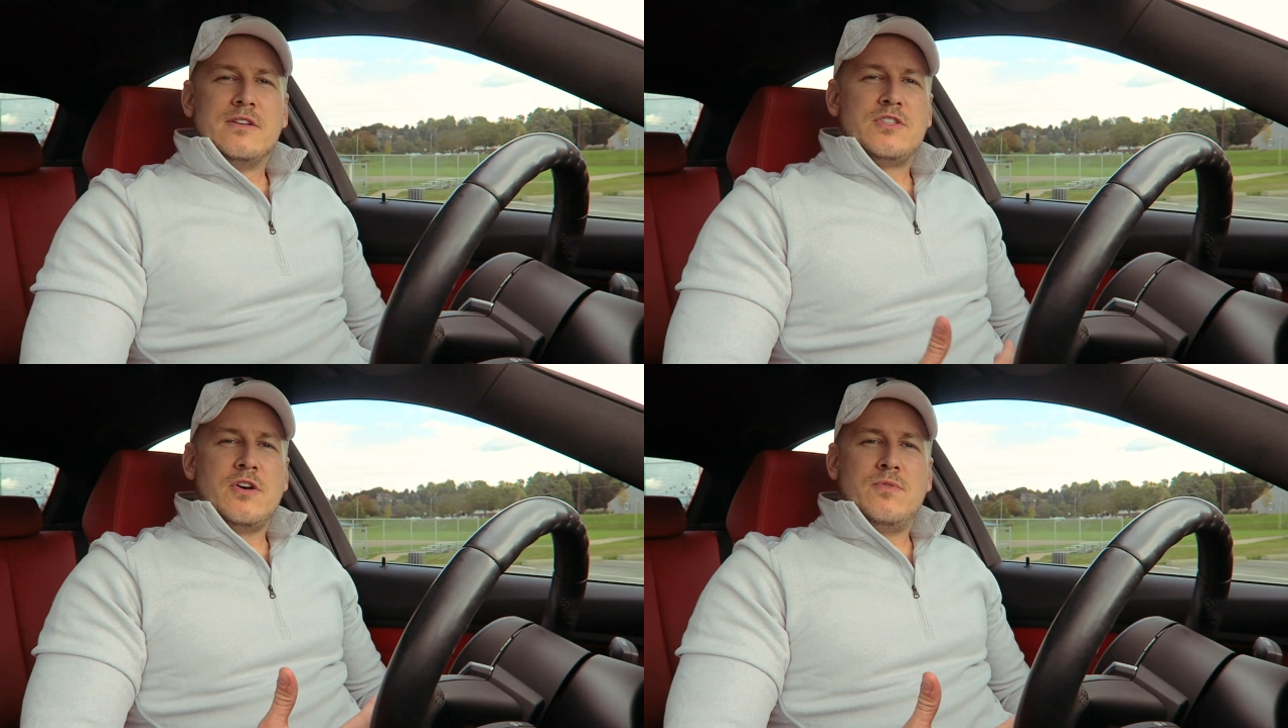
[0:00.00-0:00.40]

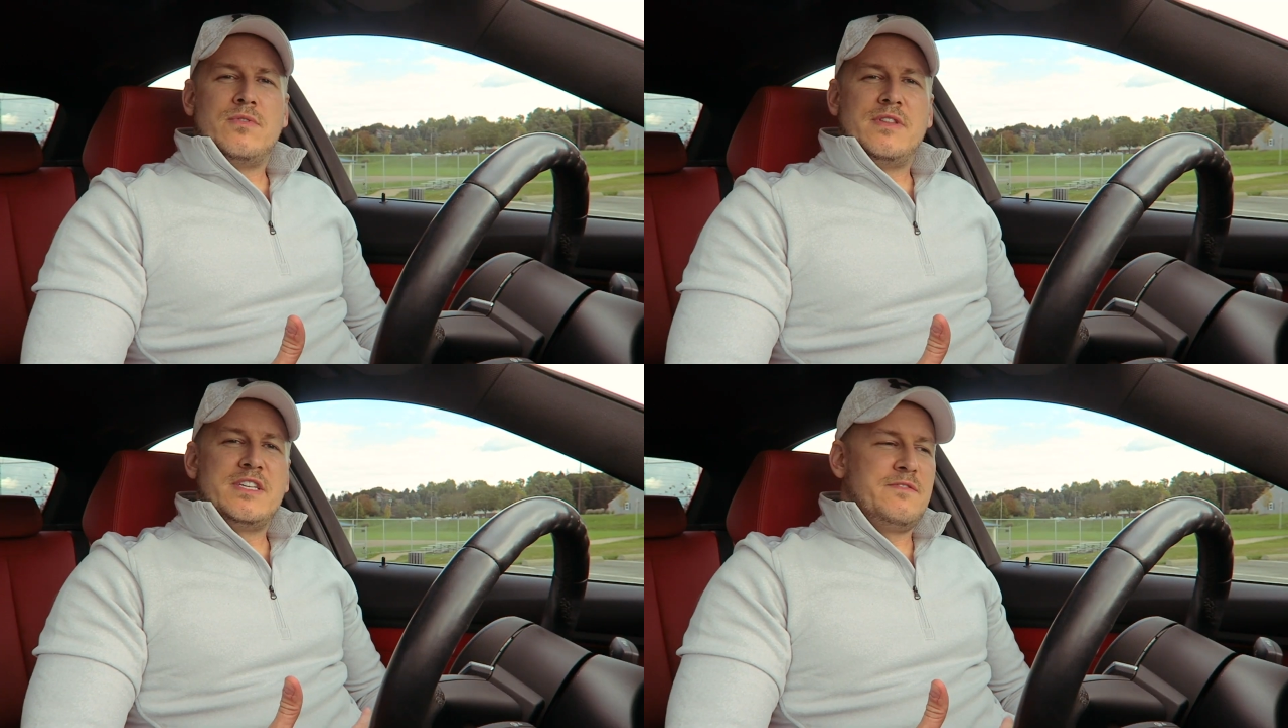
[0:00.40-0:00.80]

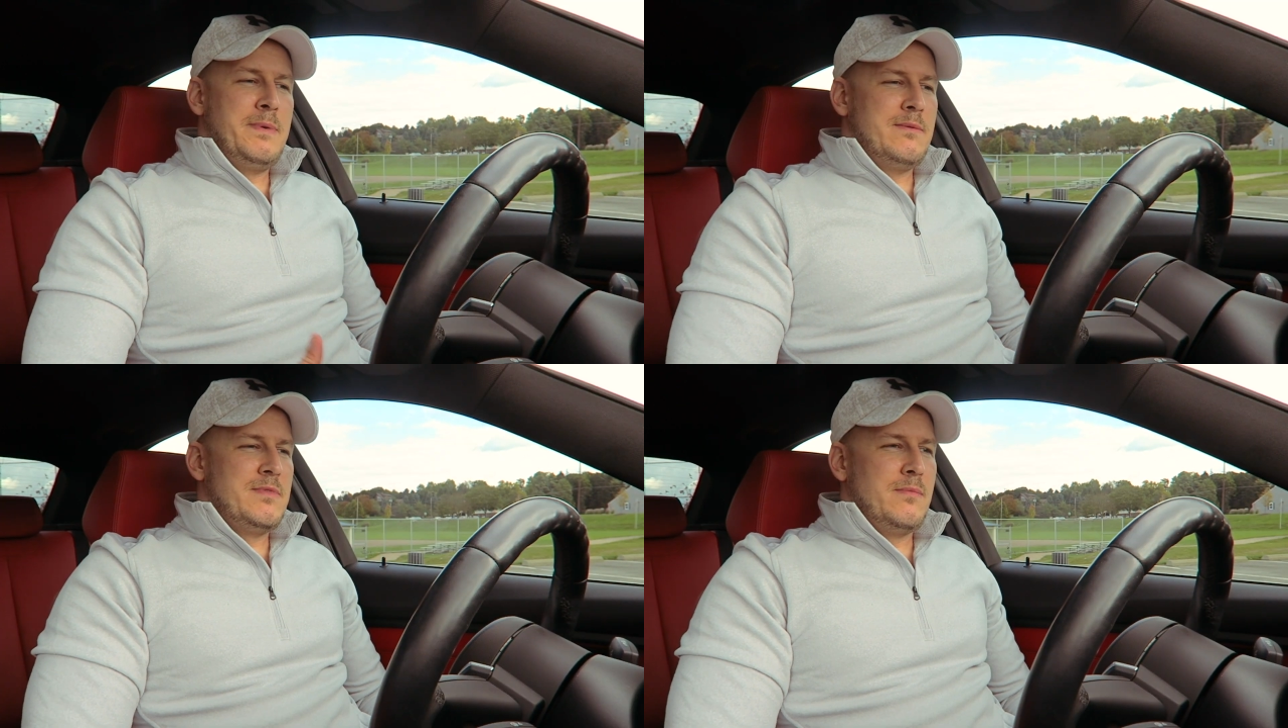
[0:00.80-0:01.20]
So this
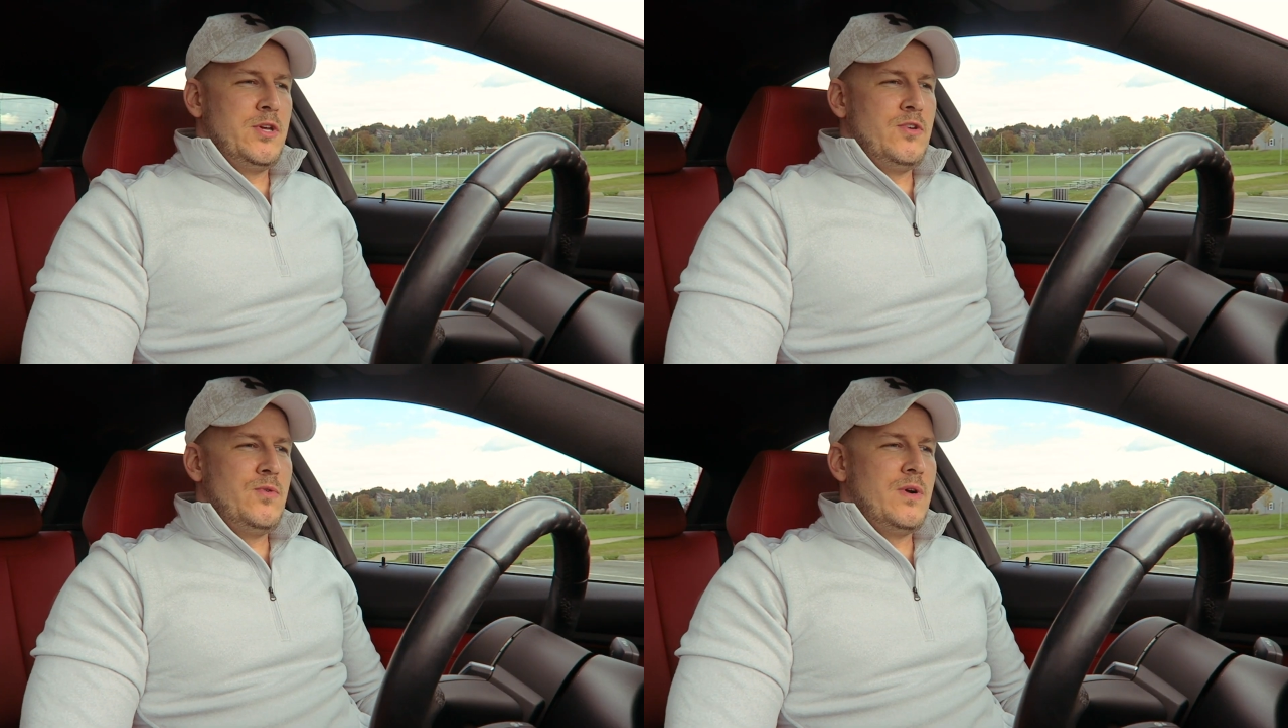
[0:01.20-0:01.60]

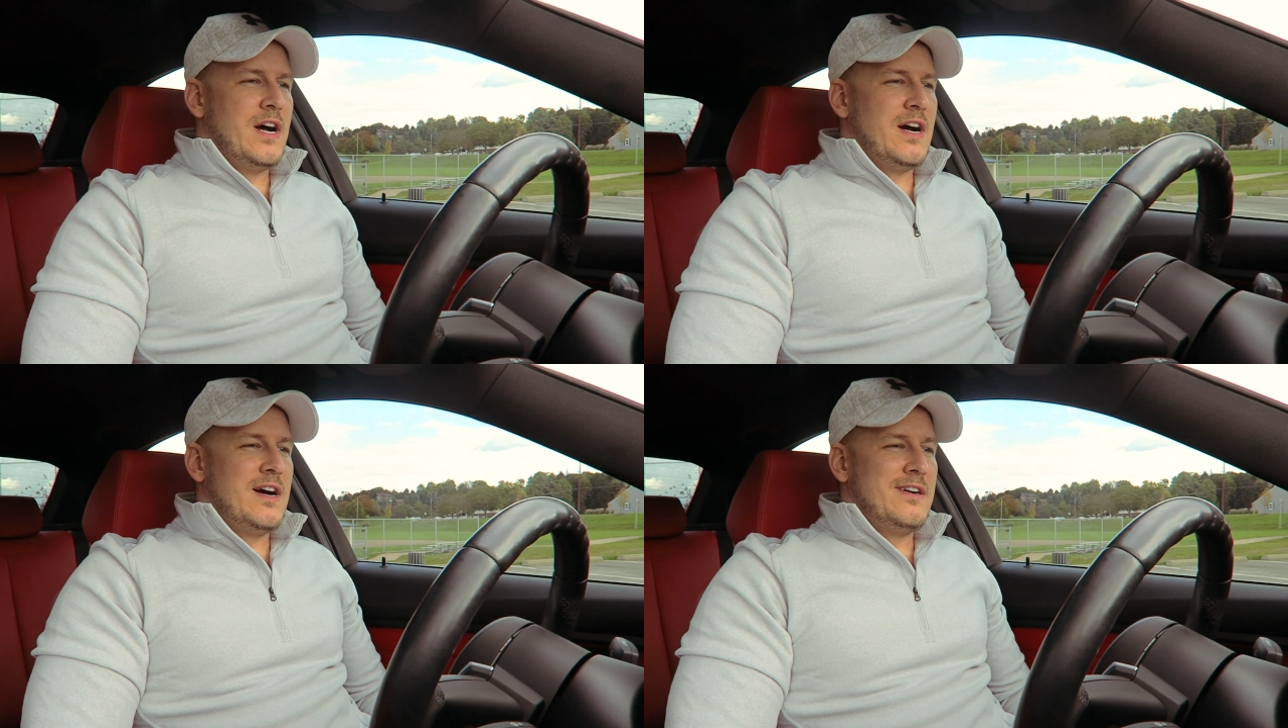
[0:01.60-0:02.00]
BMW
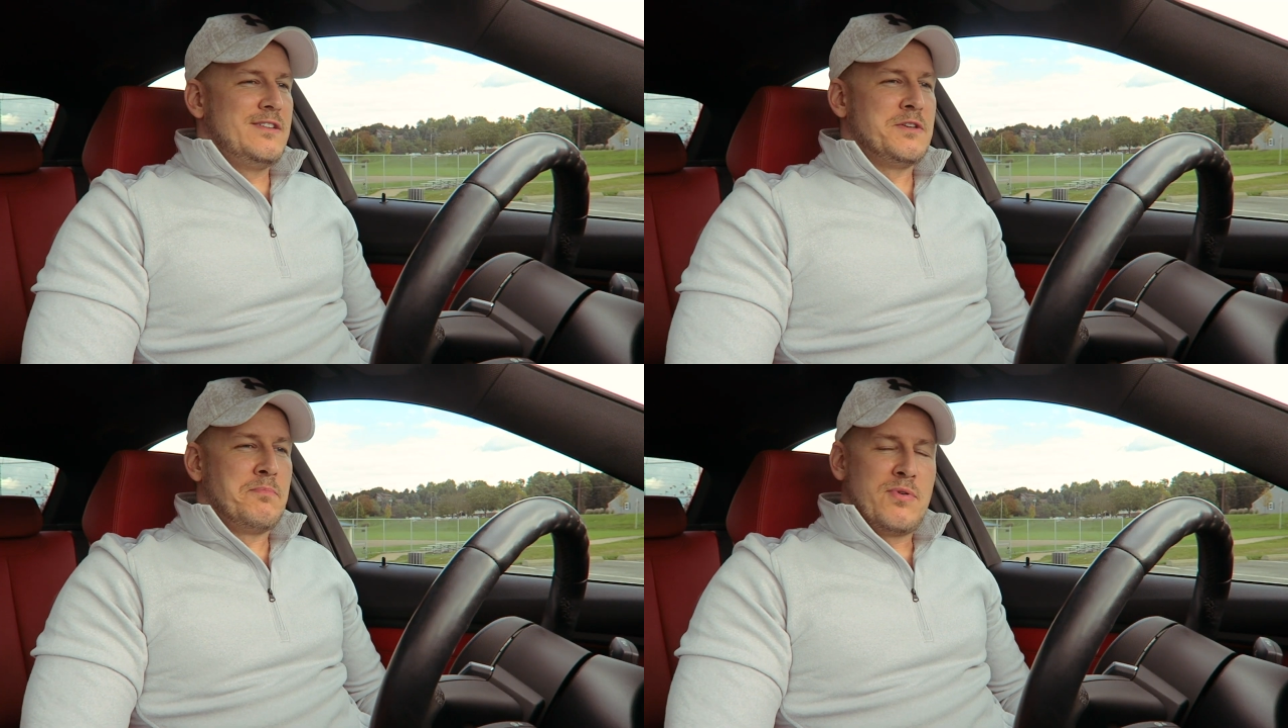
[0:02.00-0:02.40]

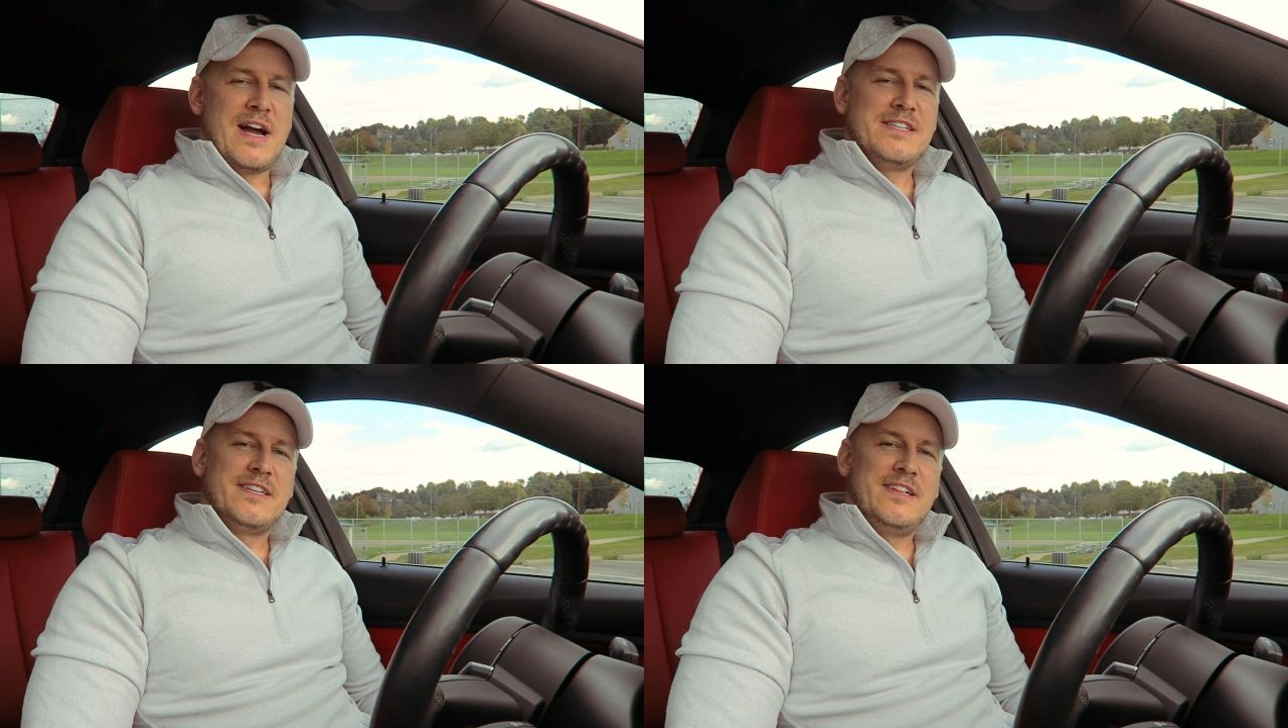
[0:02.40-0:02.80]

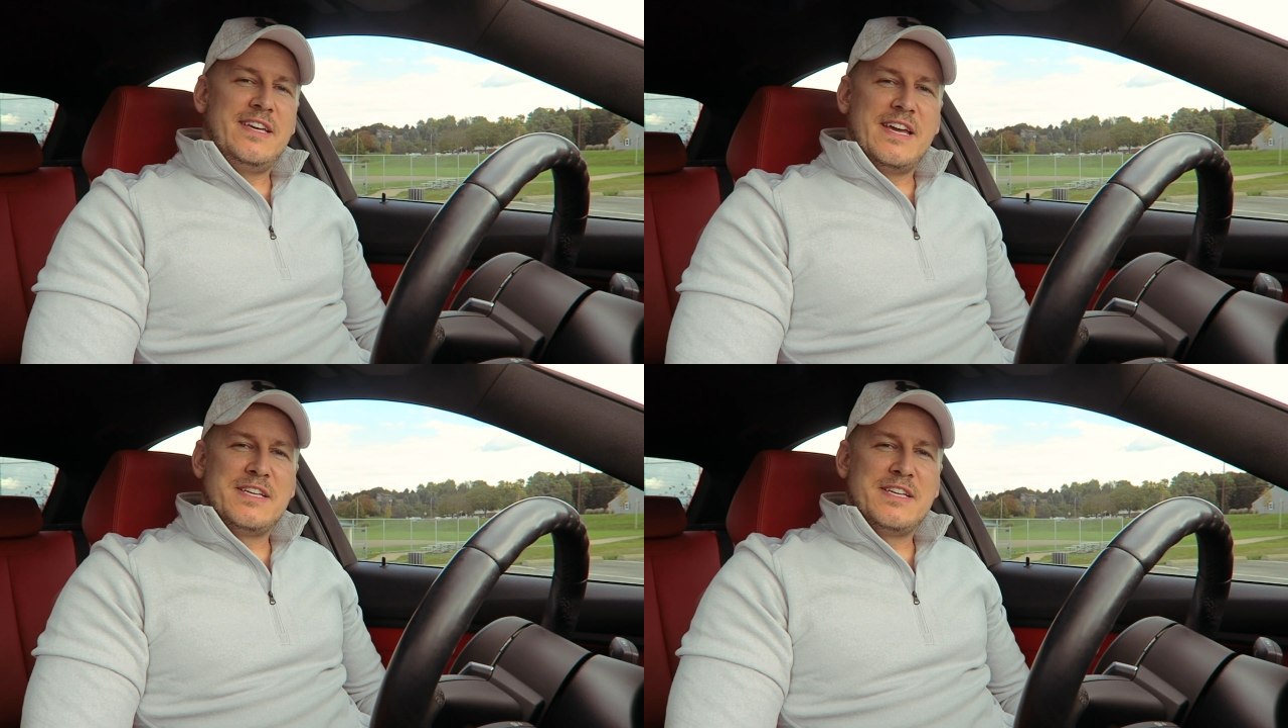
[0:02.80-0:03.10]
surprisingly